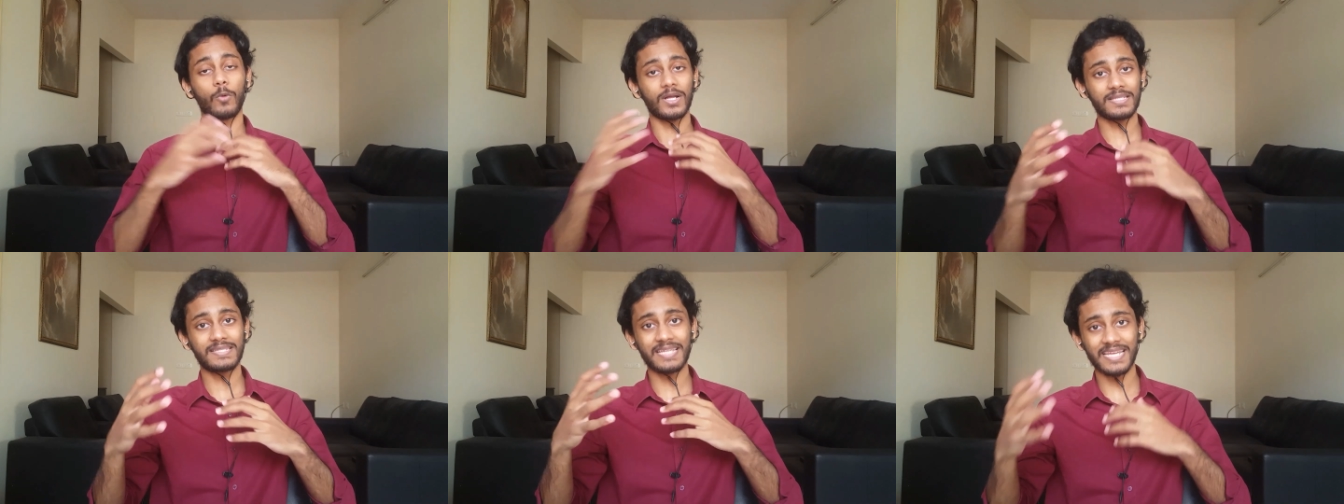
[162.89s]

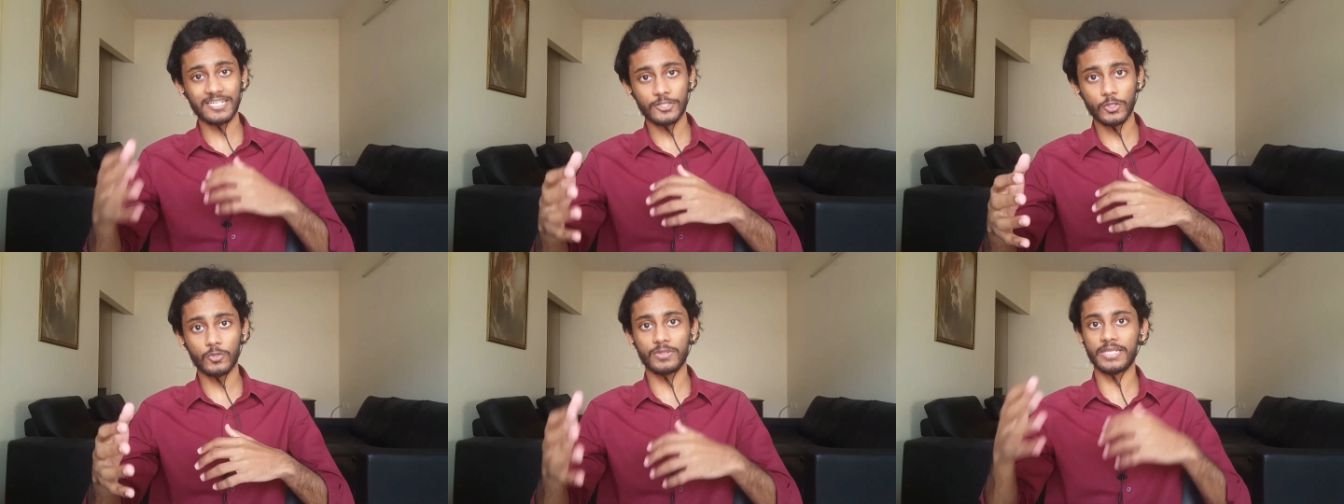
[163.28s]
Once they
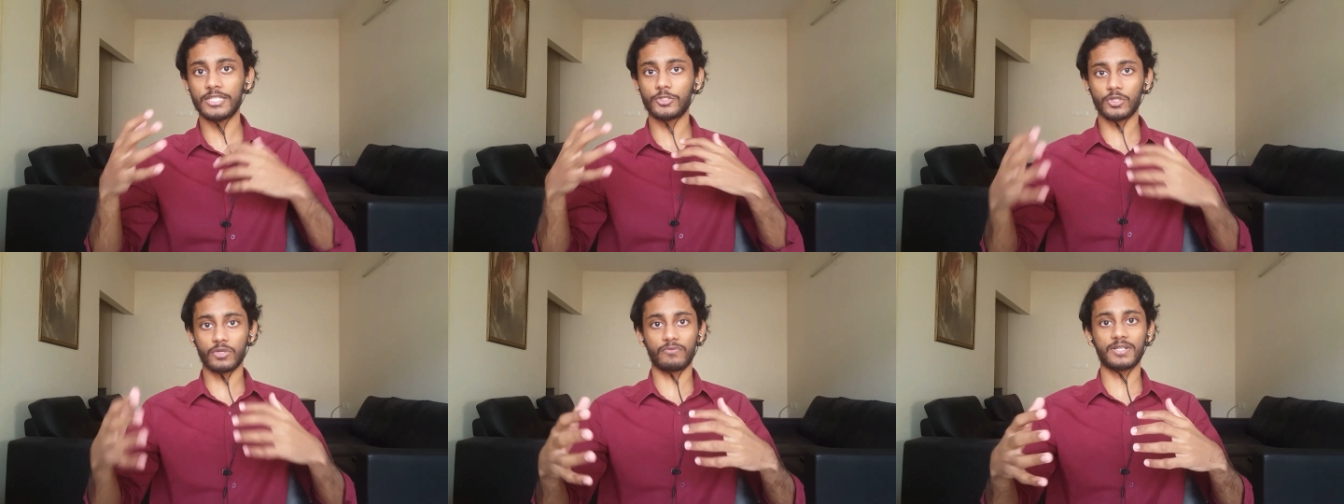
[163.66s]
do,
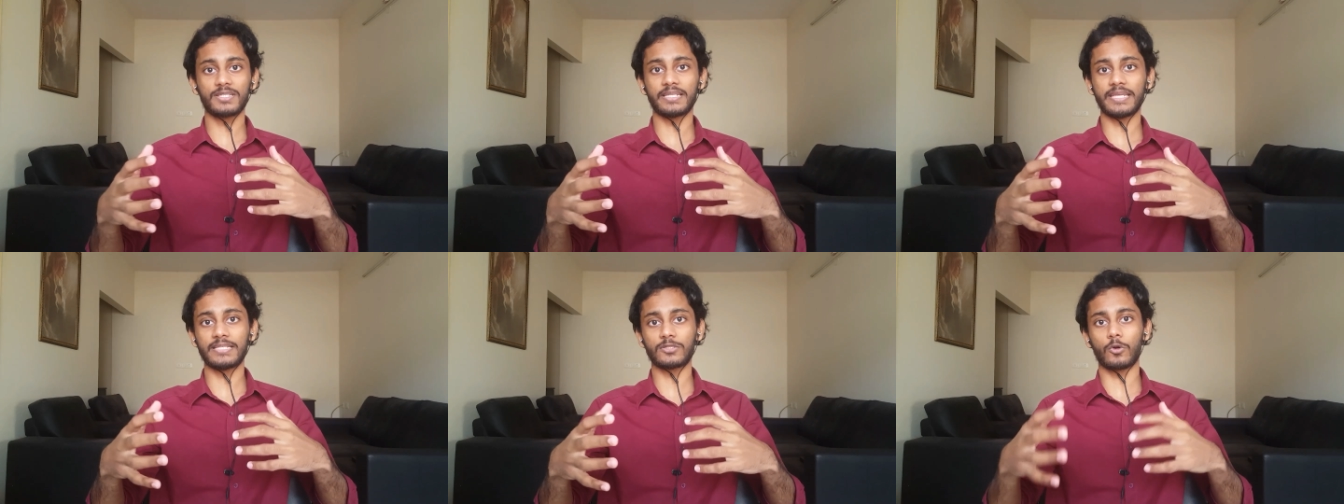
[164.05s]
these
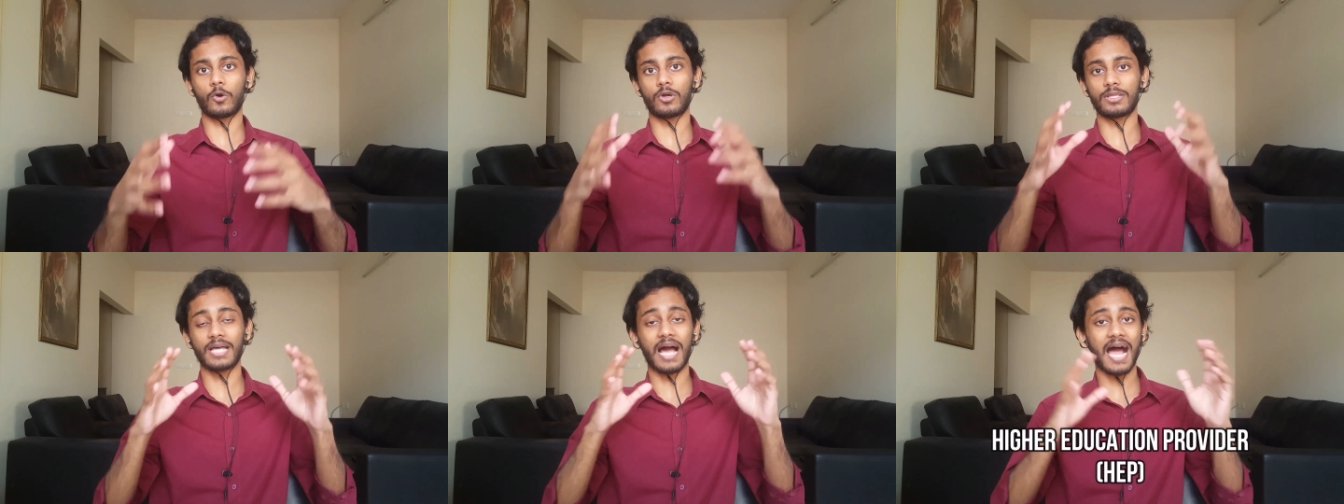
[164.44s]
universities
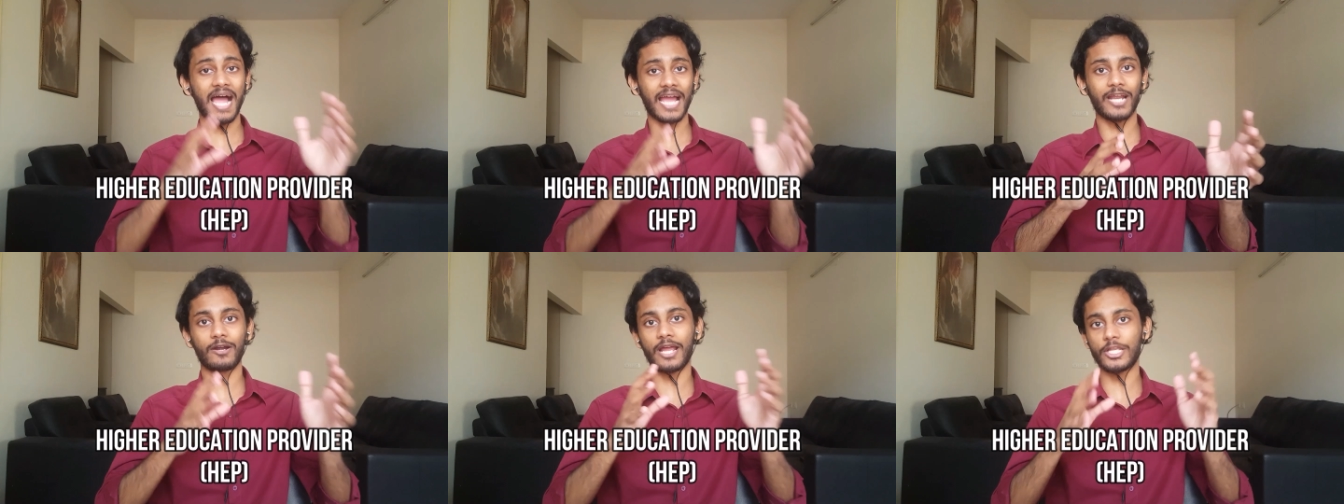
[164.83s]
or the
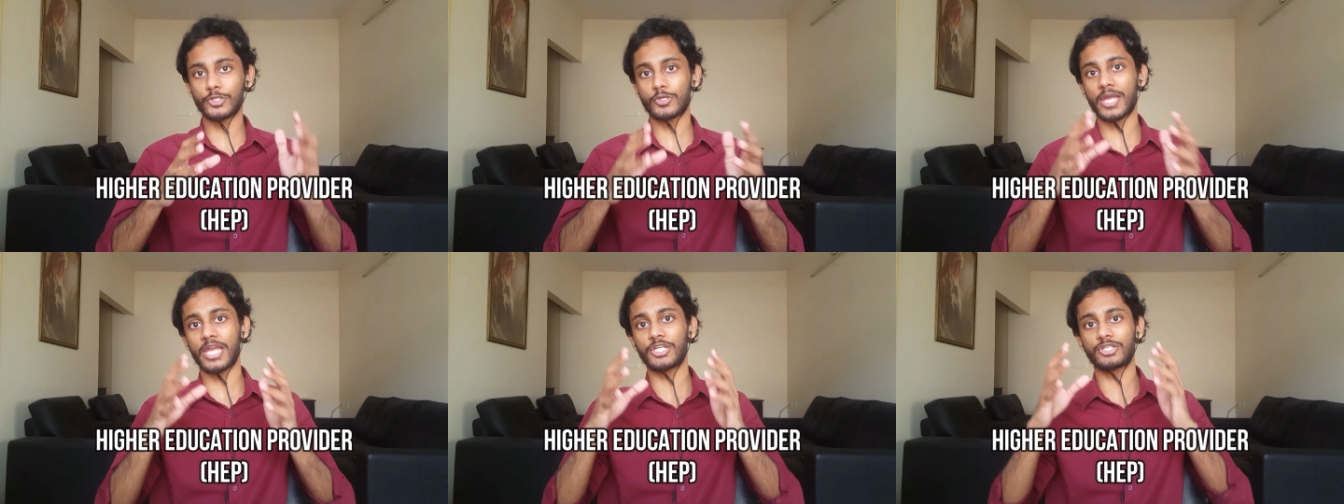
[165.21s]
higher
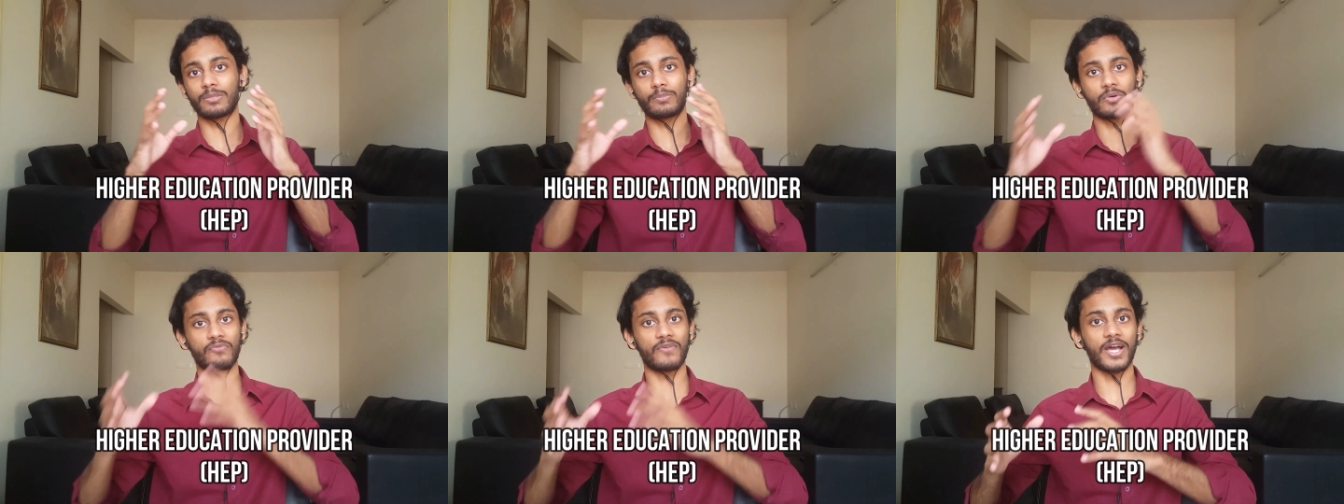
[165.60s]

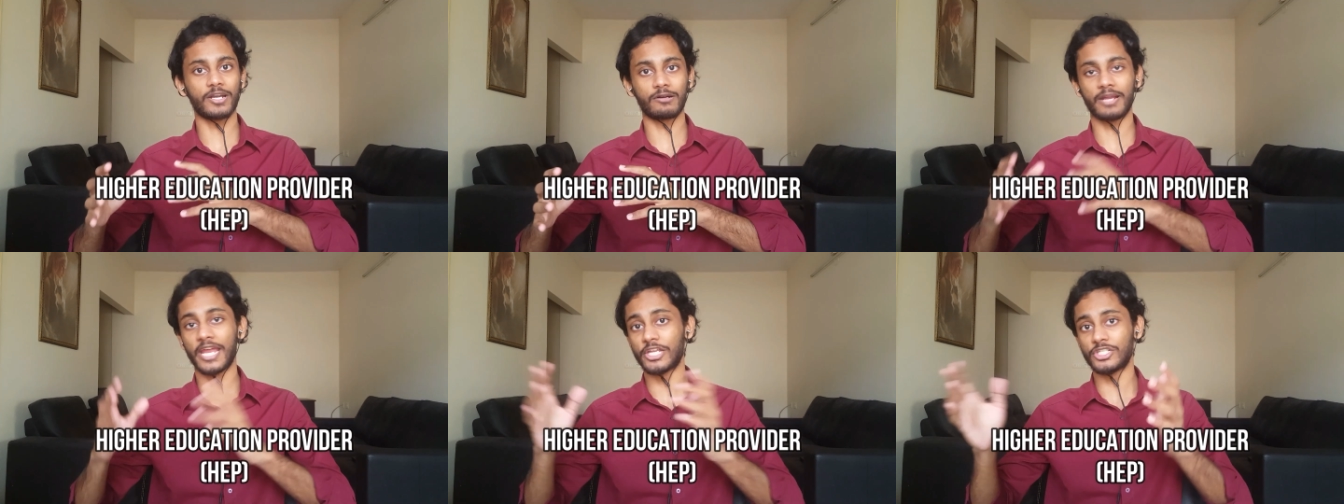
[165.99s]
education
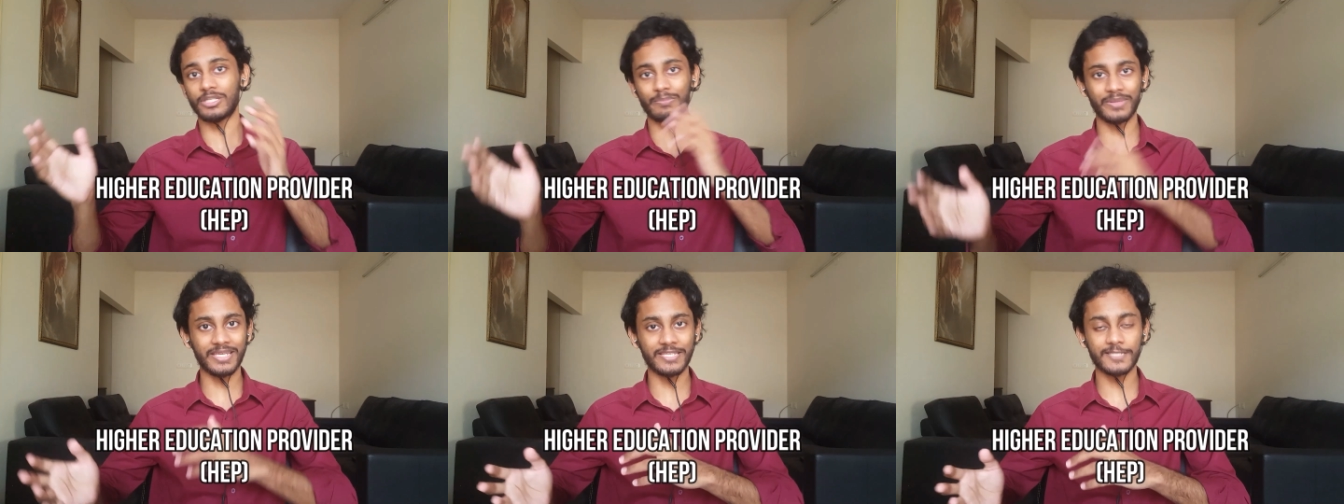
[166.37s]
provider,
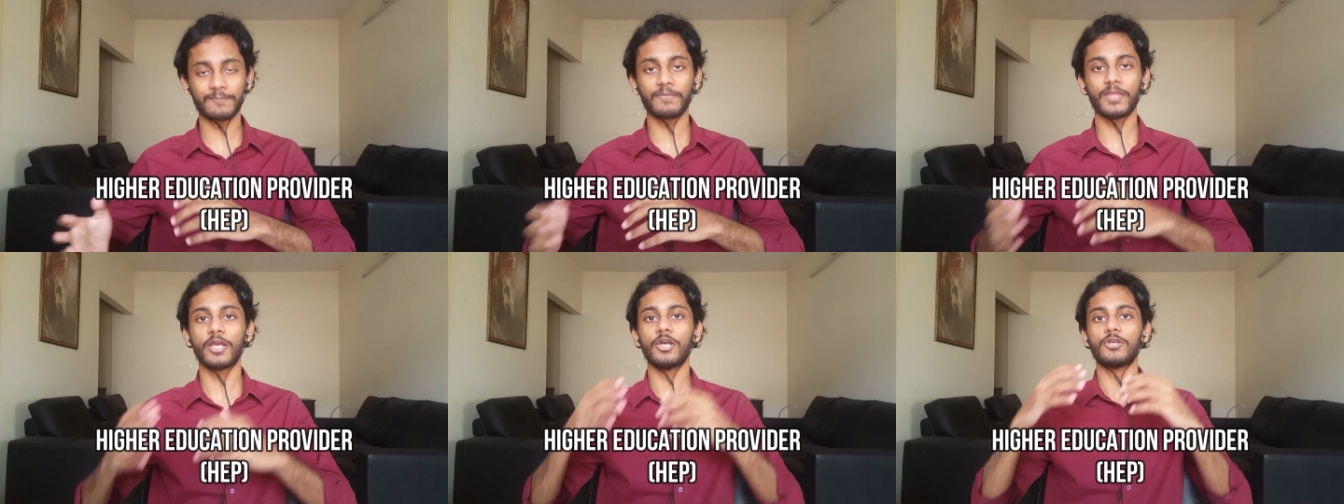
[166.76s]

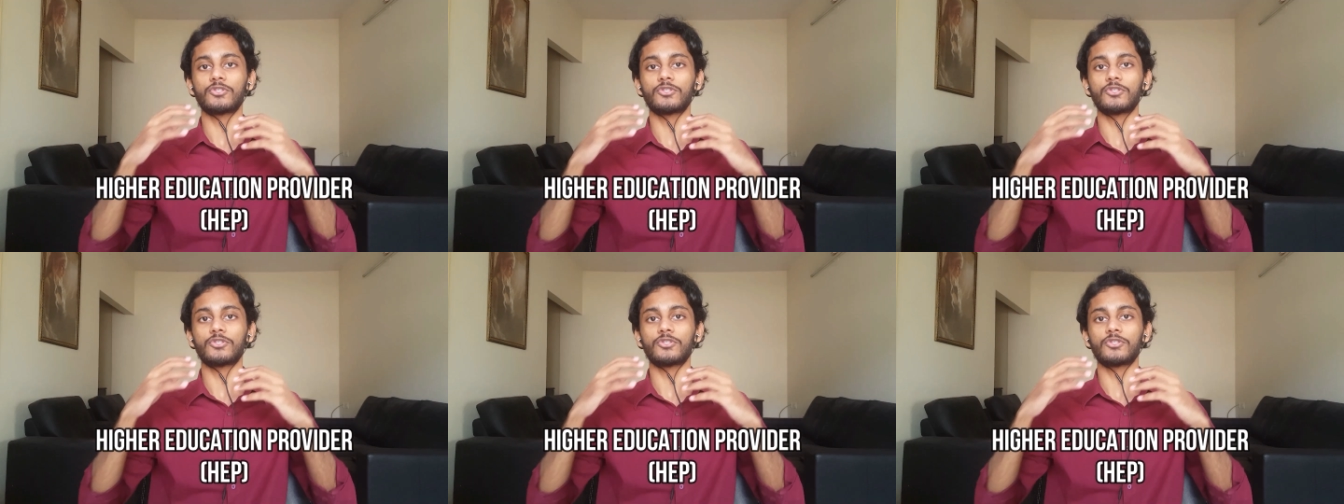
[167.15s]
HEPs,